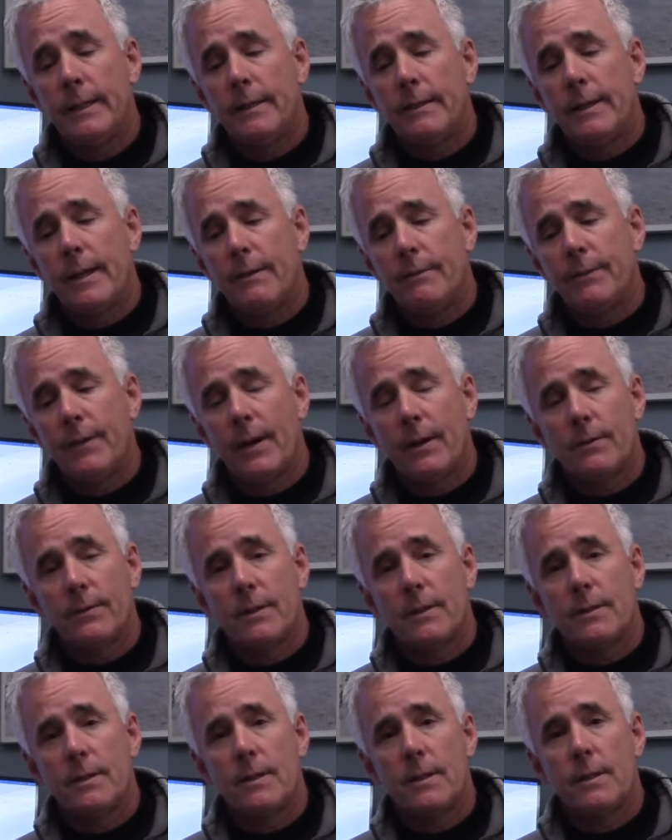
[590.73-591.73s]
They found
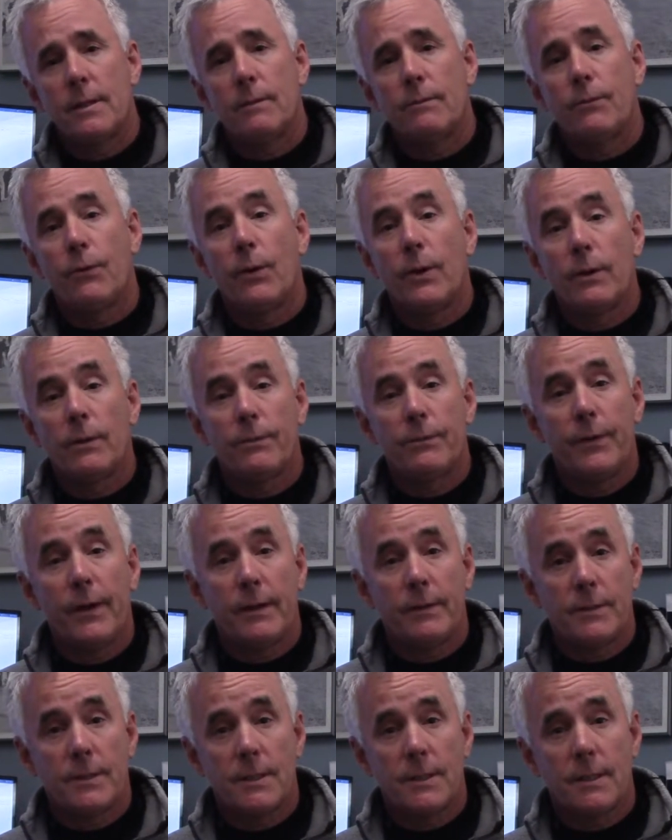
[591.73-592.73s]
that the foil
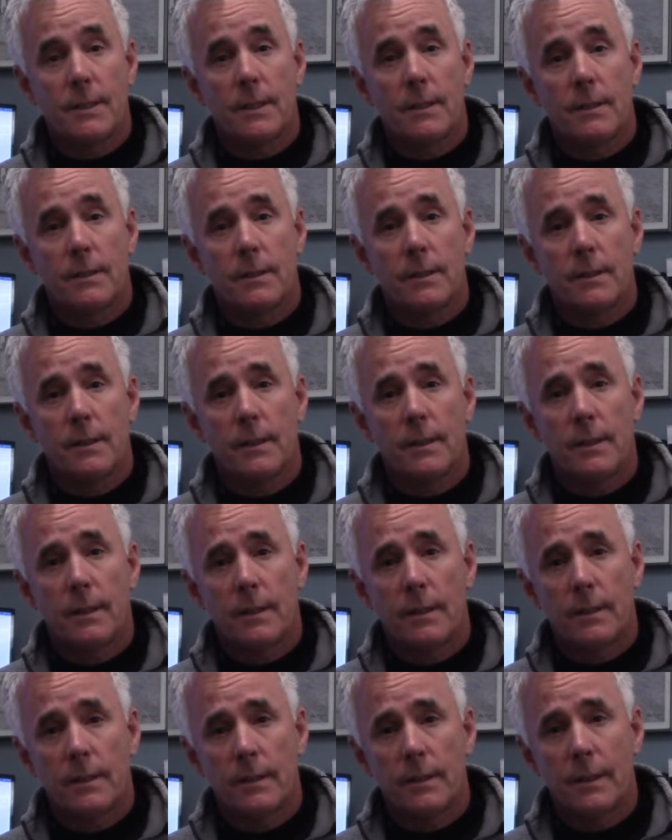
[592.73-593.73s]
facing on the
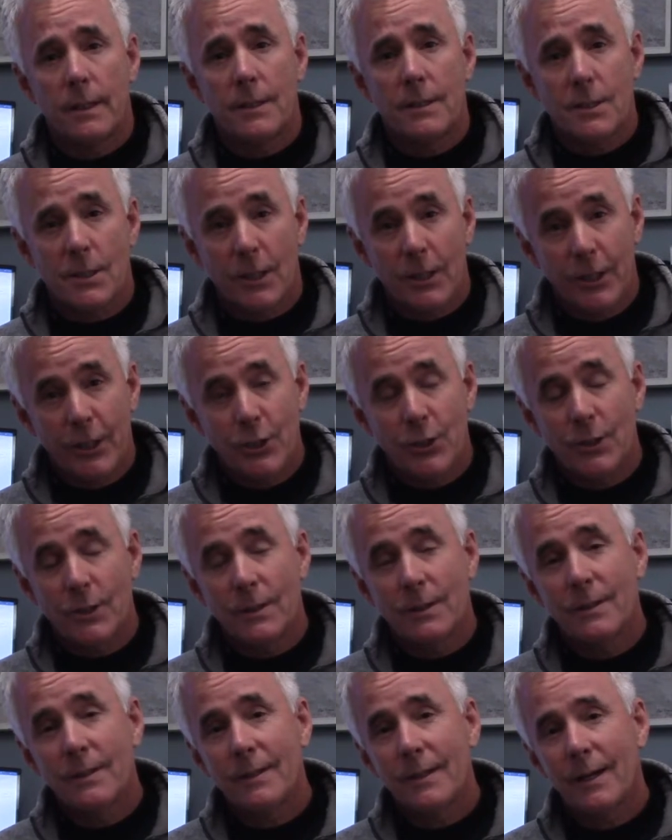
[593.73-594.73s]
insulation